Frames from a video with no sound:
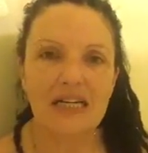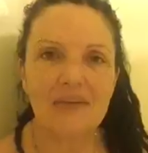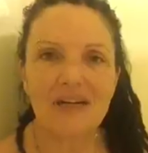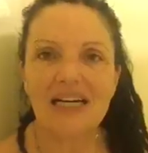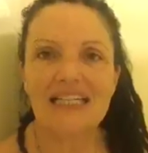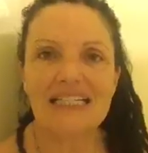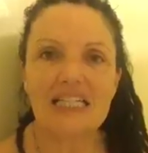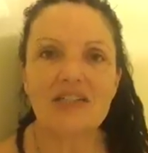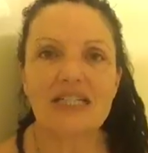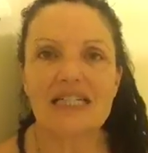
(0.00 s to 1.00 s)
And my
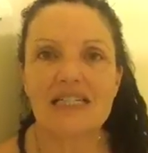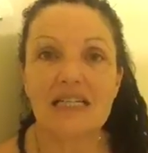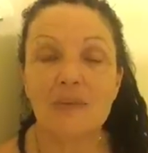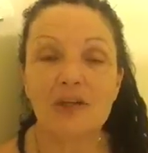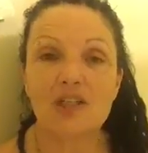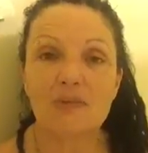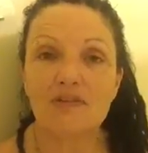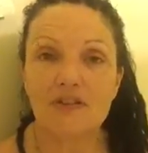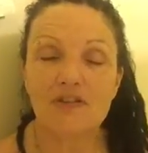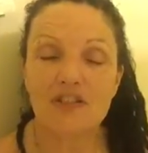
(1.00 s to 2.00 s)
idea is that I'm going to be
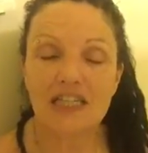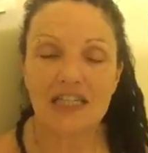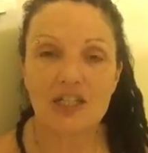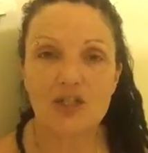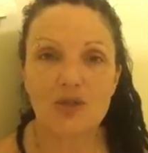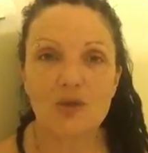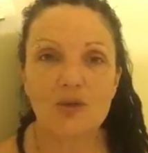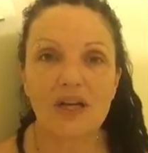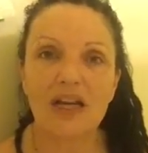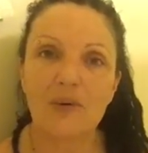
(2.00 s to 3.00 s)
50 in
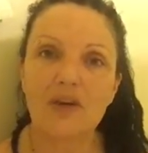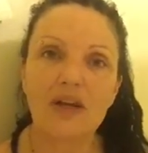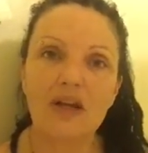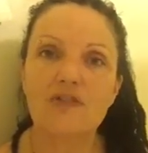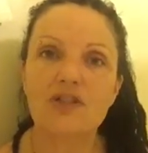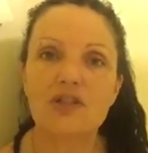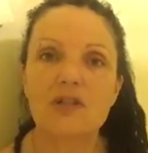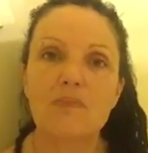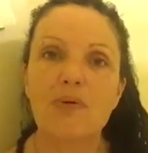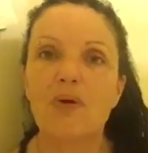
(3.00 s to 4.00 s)
June, and I would love to
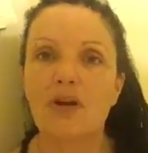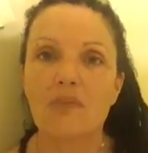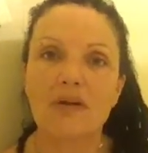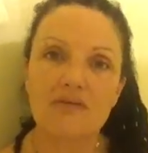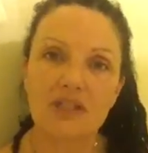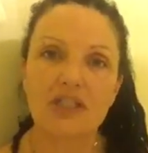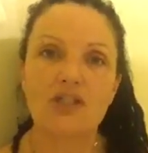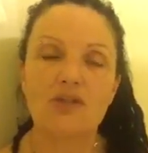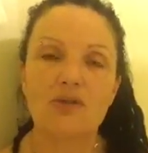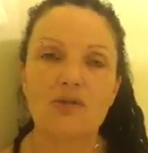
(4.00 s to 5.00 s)
just put on my running
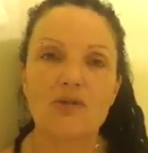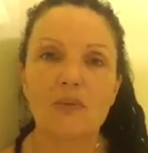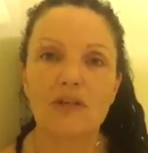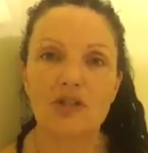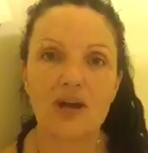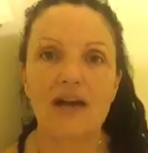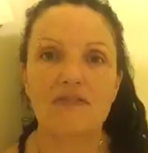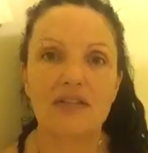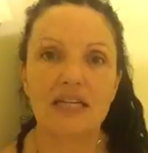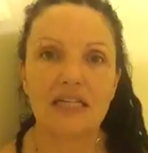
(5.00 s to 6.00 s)
shoes when we're
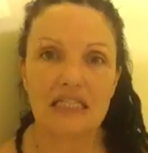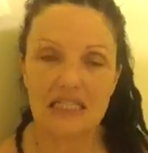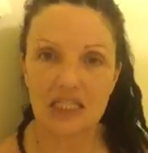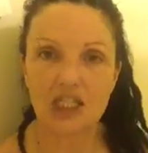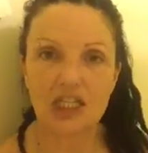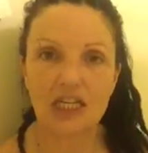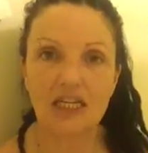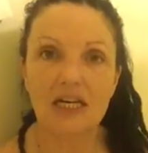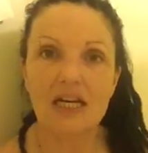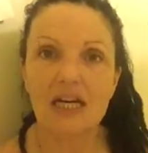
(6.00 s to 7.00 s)
traveling and
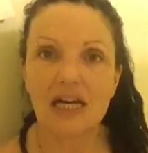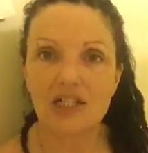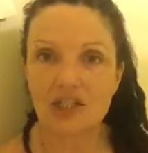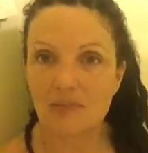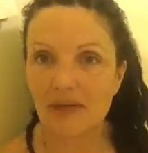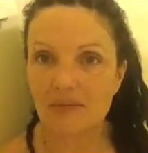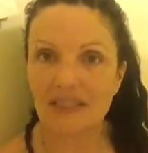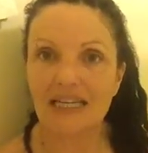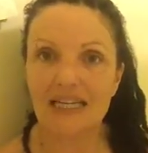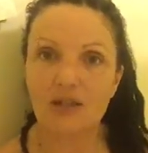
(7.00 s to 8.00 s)
teaching and just be able to
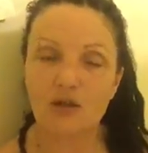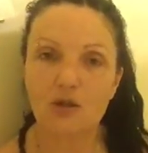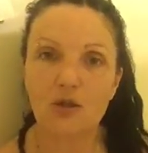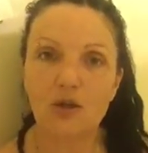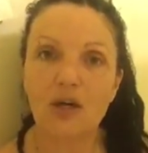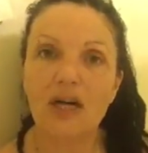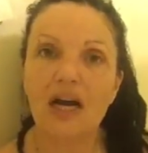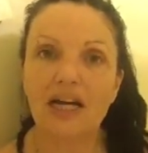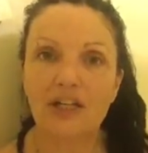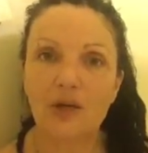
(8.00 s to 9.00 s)
hit the door
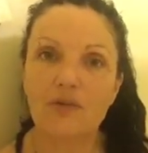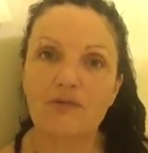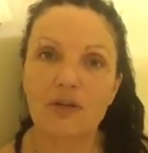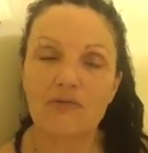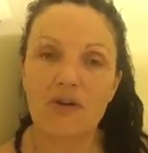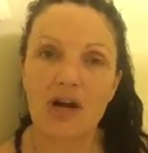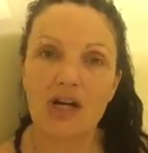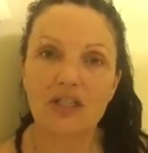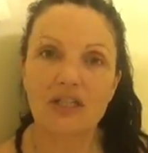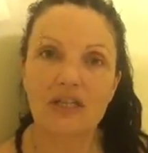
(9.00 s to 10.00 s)
and go for a
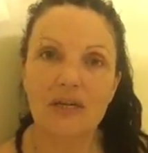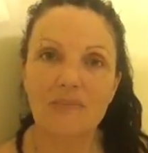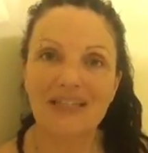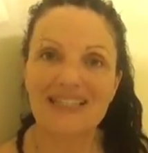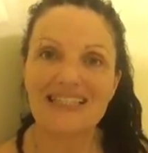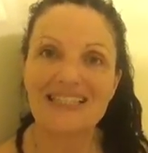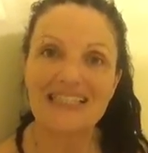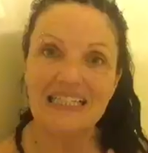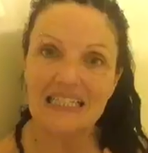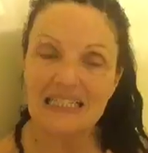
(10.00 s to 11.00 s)
run, because it's
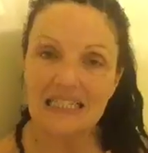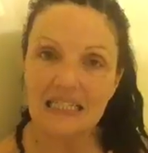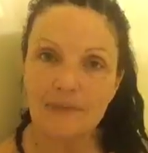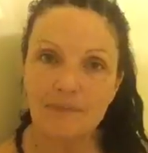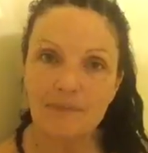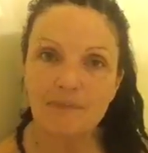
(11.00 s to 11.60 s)
easy